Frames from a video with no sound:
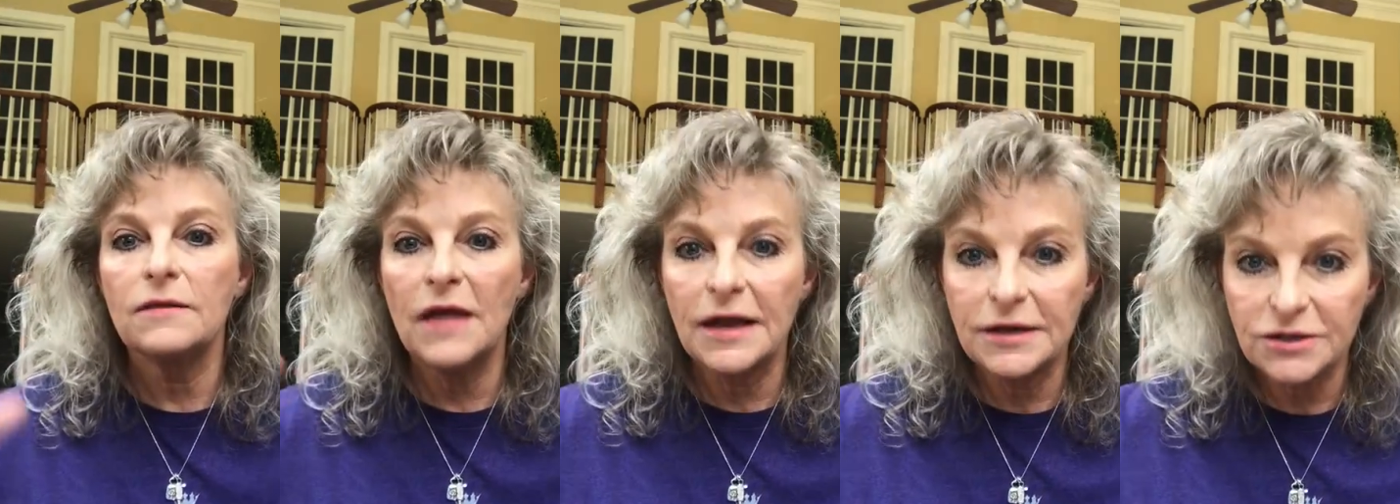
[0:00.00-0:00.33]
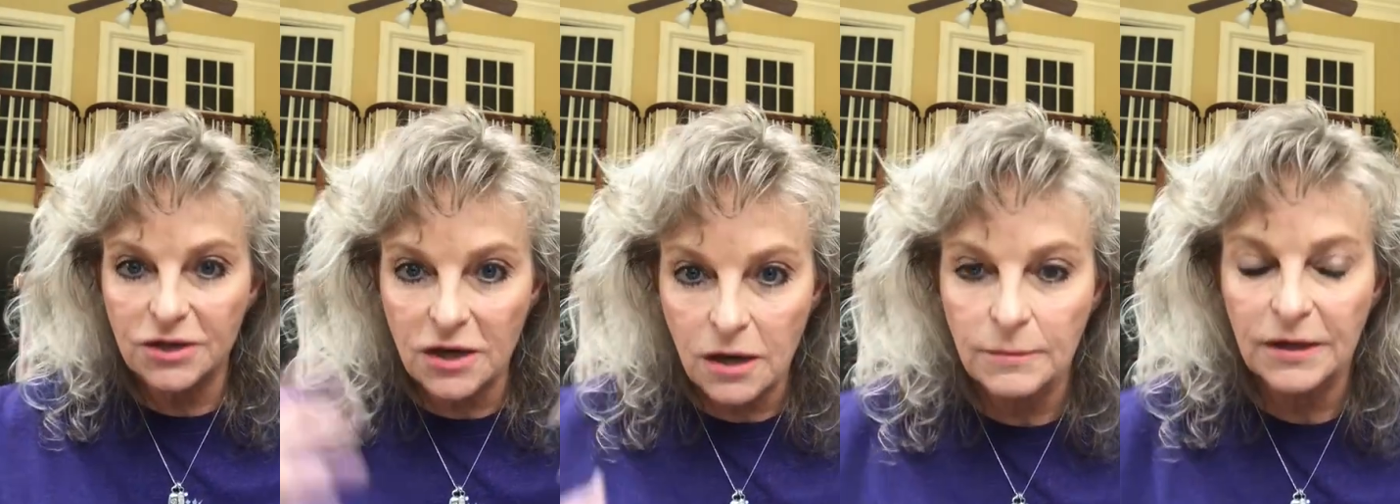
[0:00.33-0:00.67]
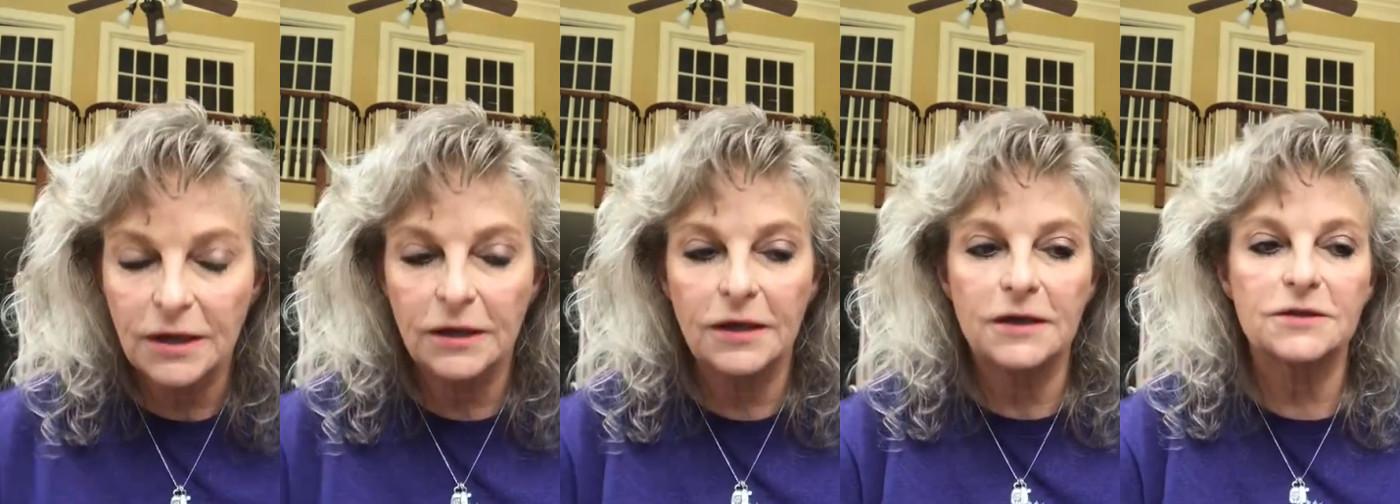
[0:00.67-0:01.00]
that is
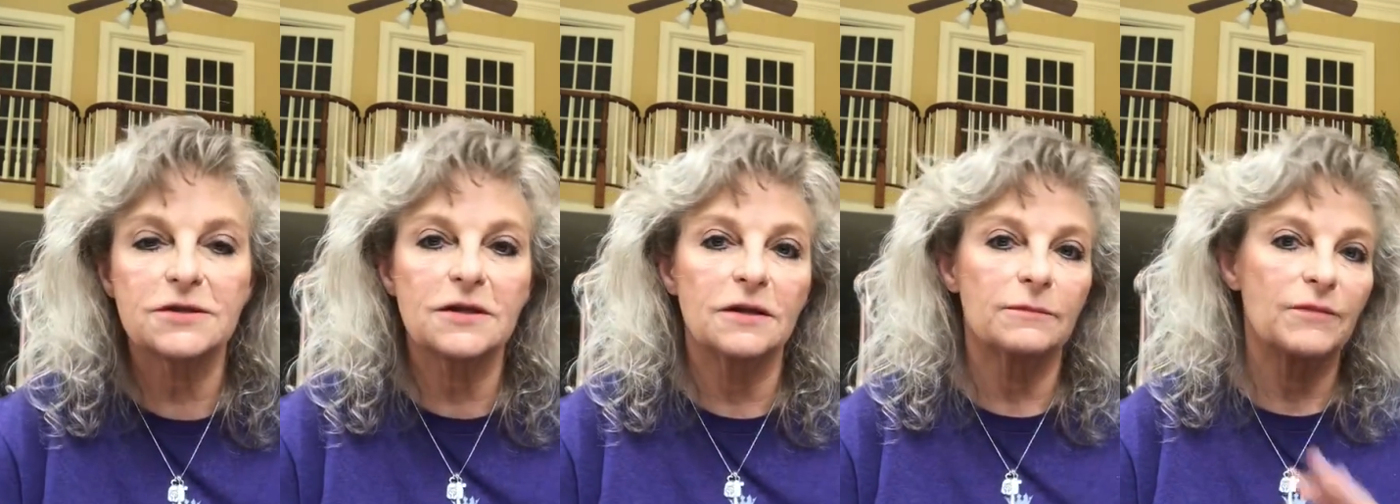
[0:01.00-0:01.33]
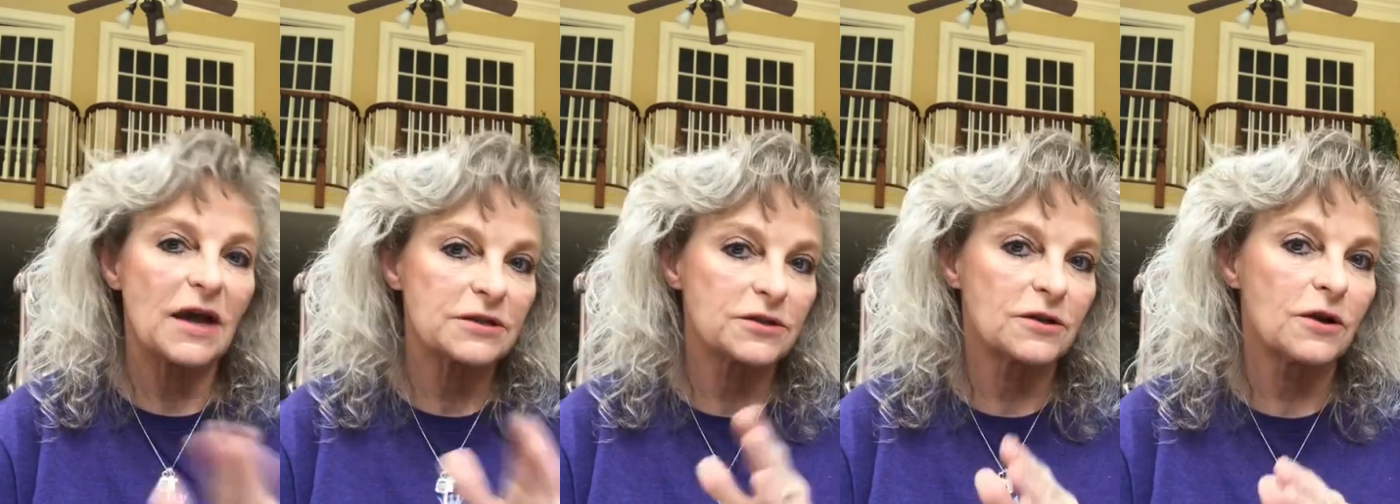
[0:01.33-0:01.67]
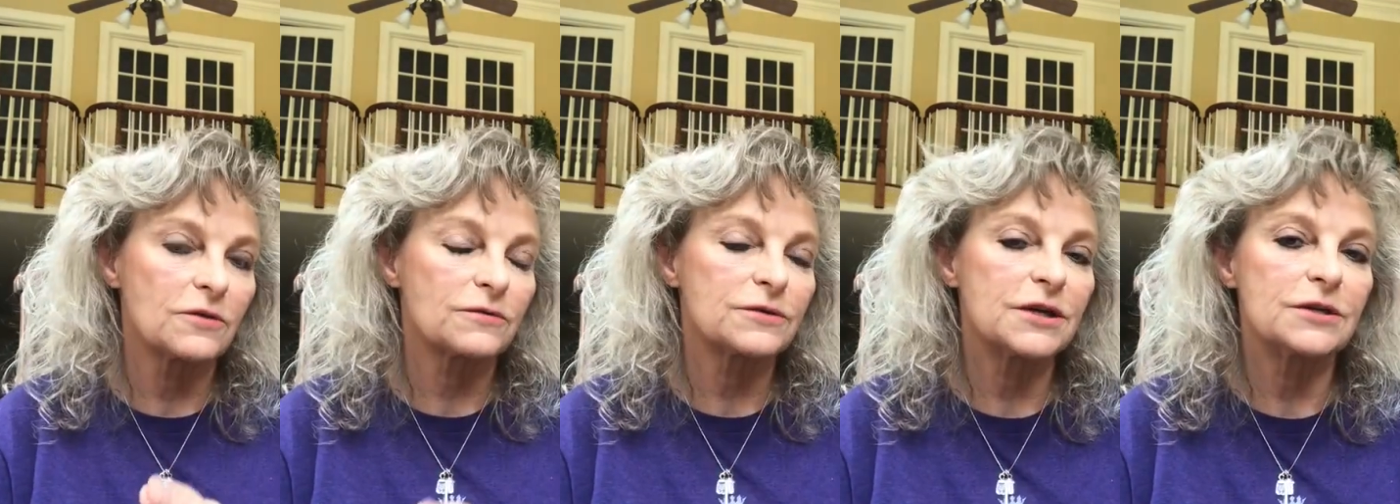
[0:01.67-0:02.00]
coming against them. That's
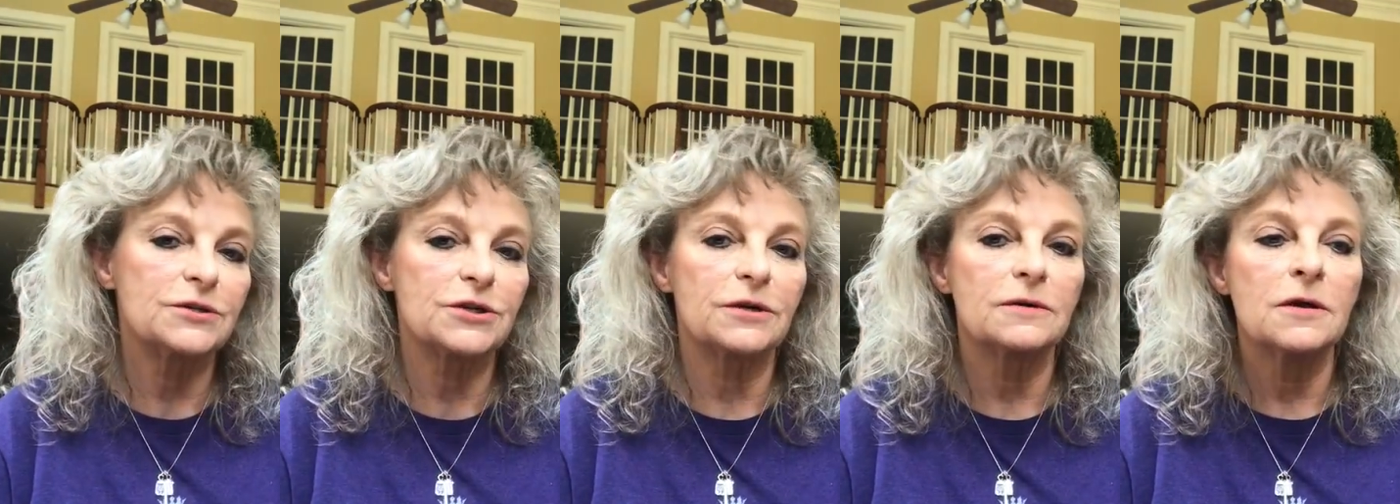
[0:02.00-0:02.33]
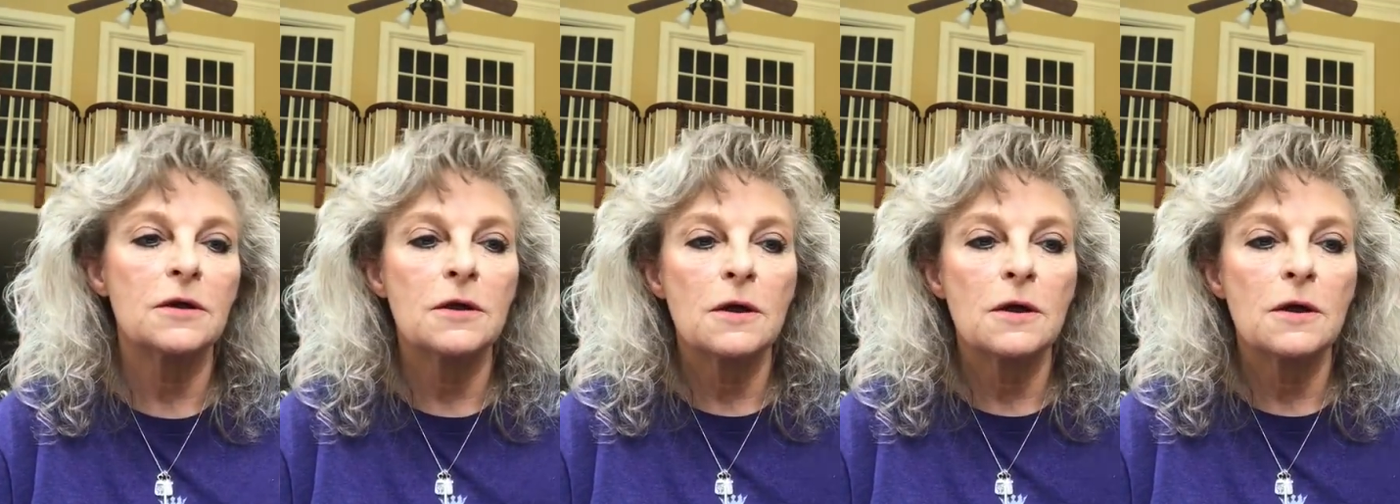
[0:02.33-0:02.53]
another teaching.